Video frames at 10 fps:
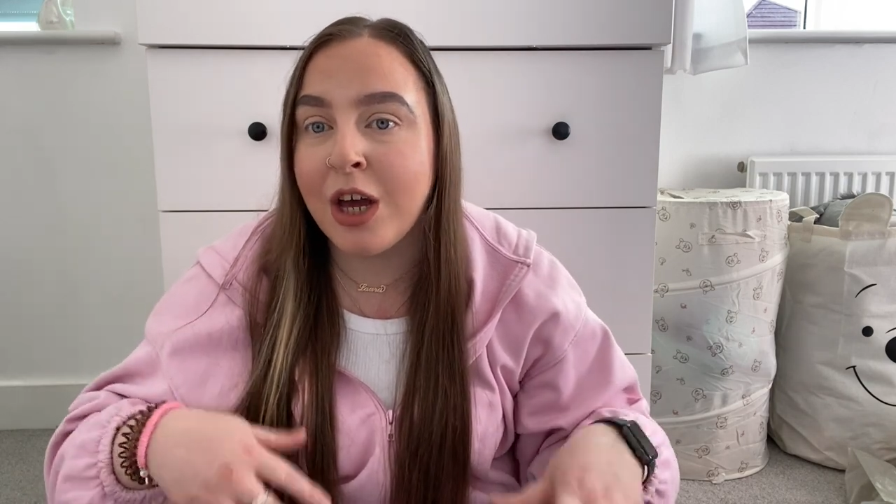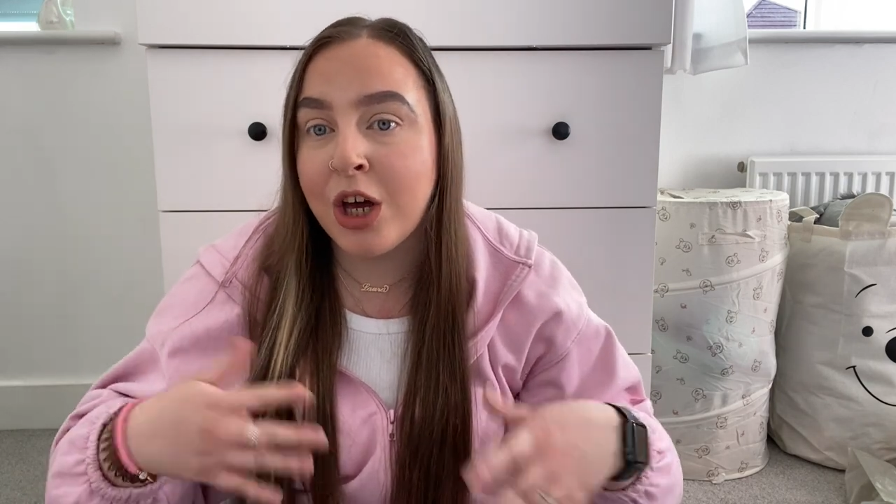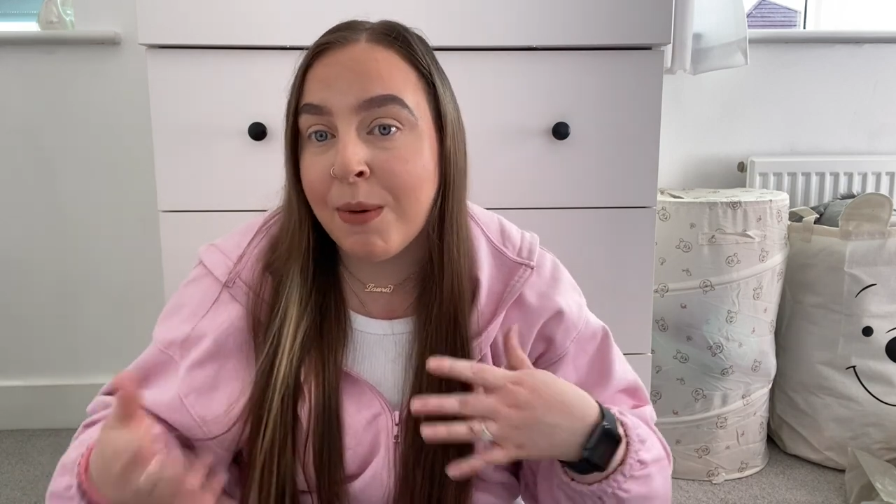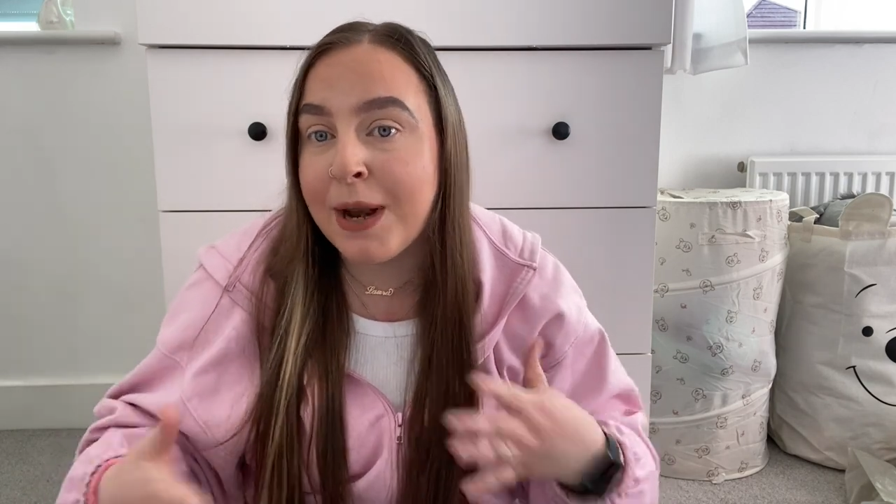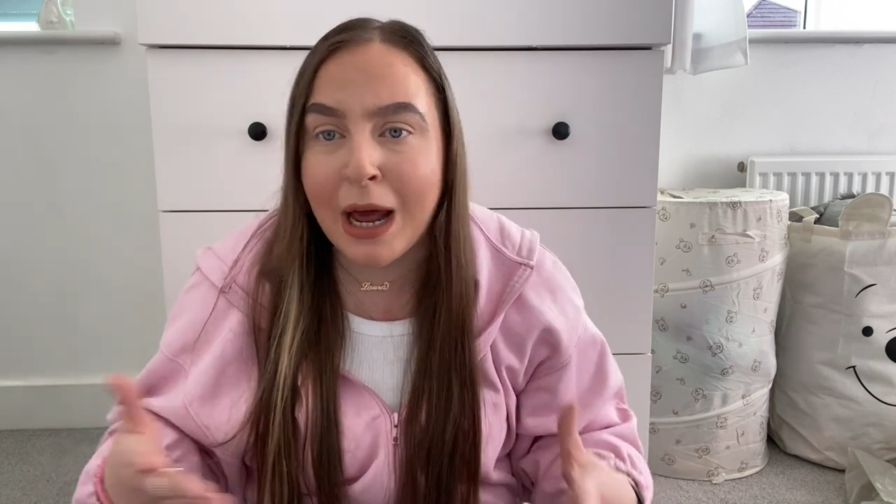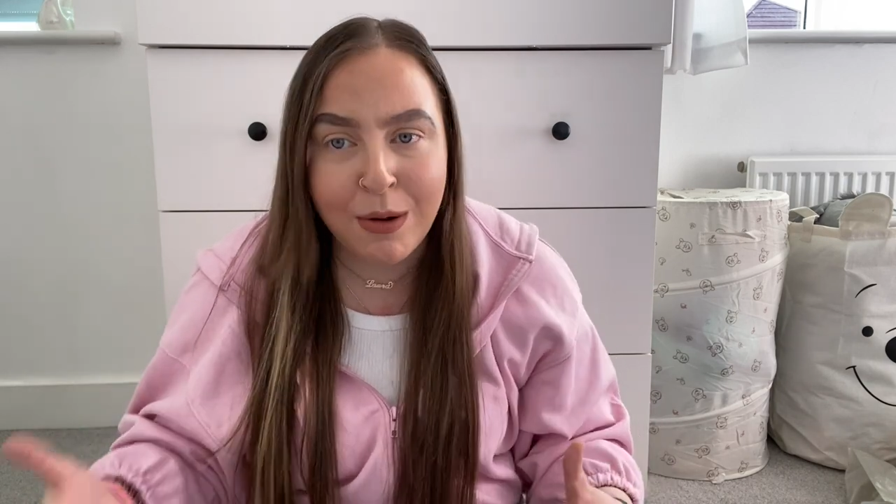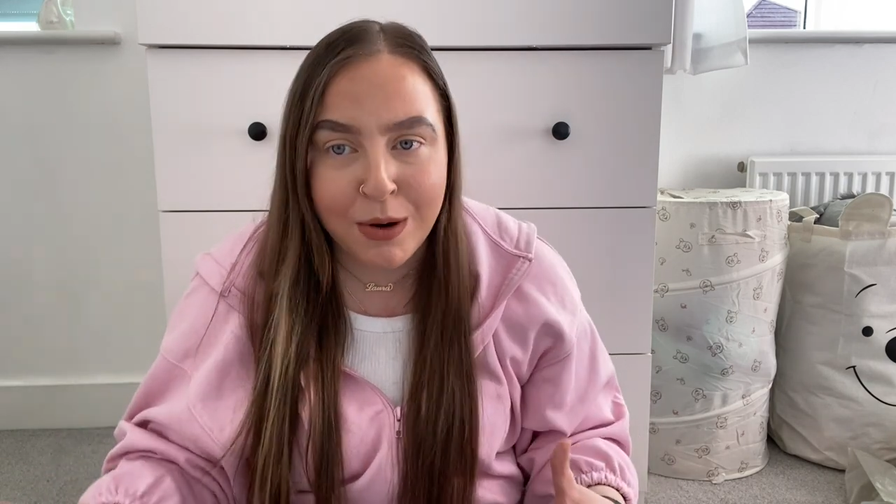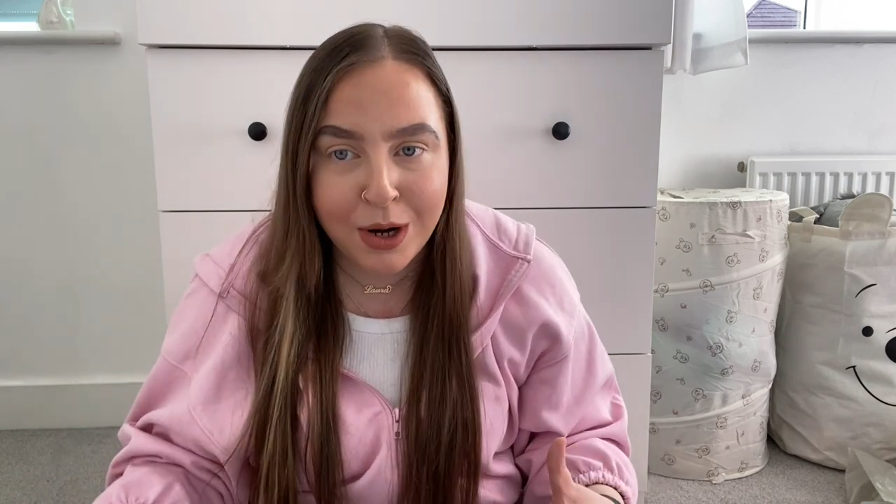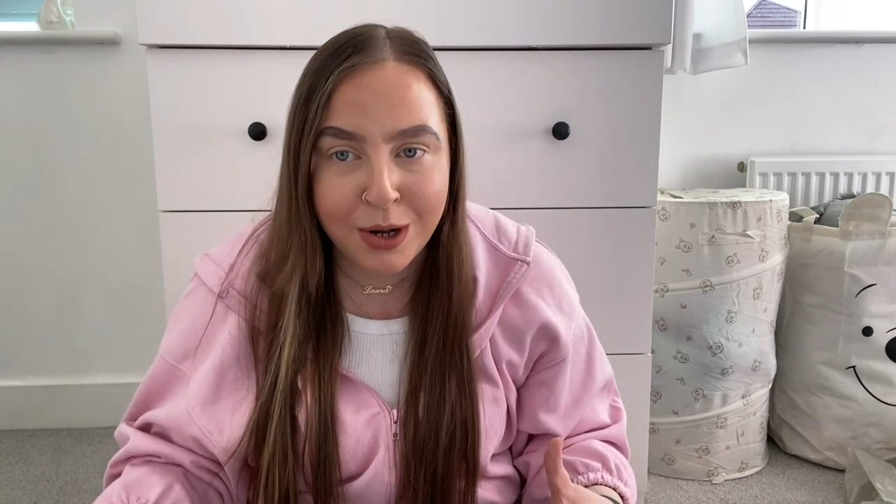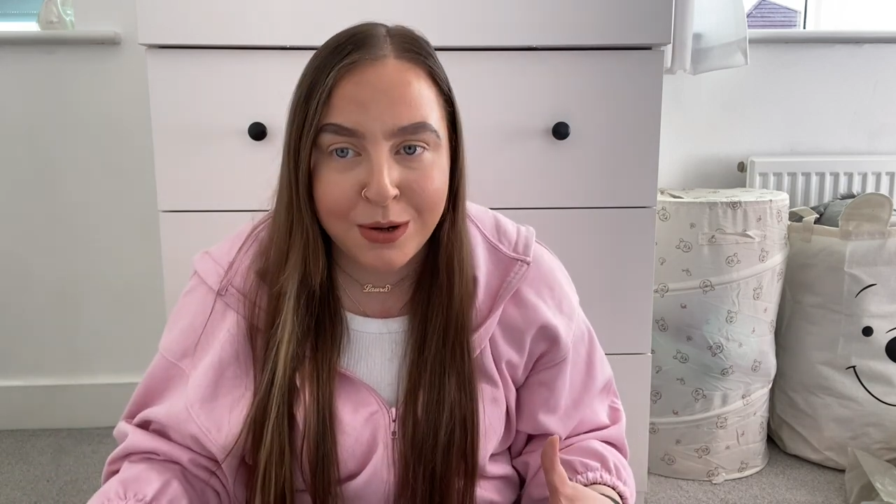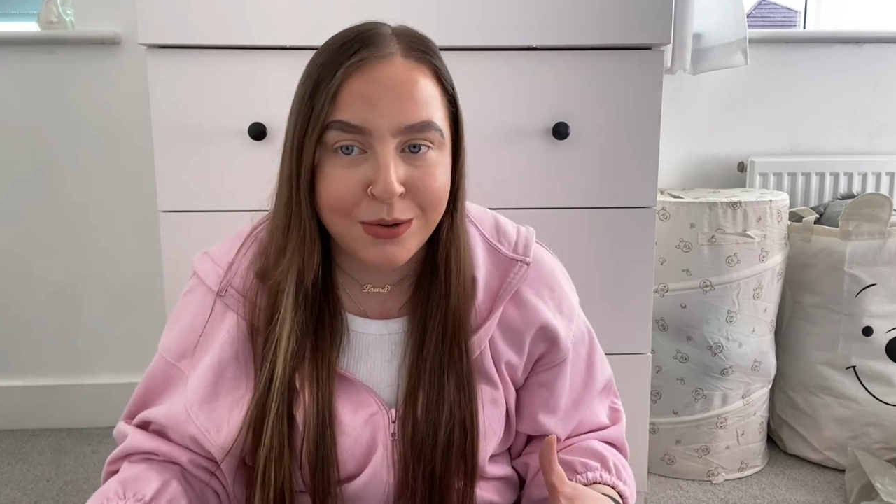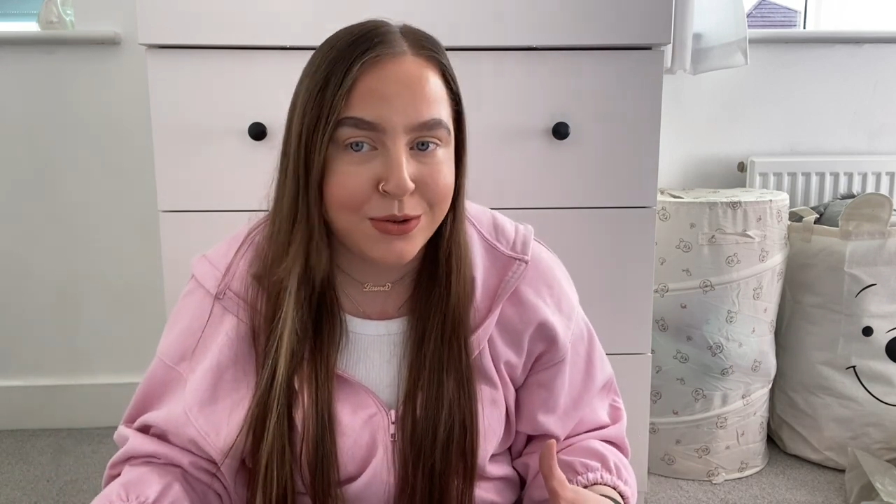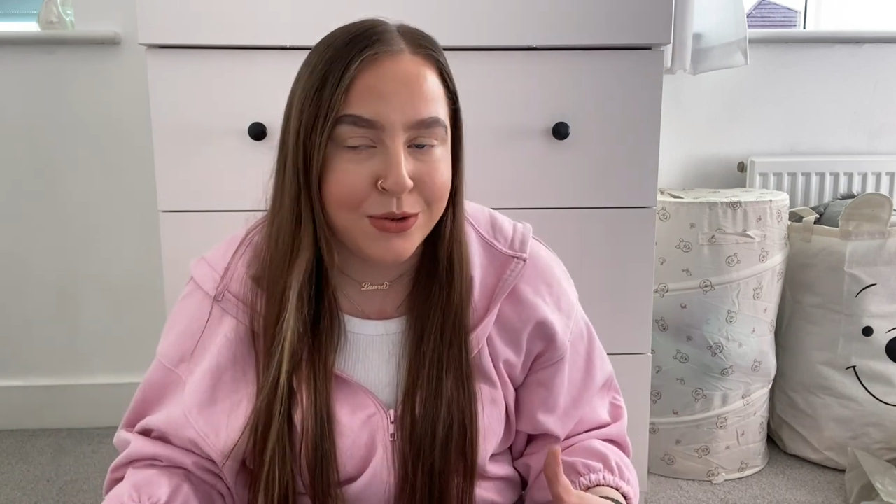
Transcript: going out clothes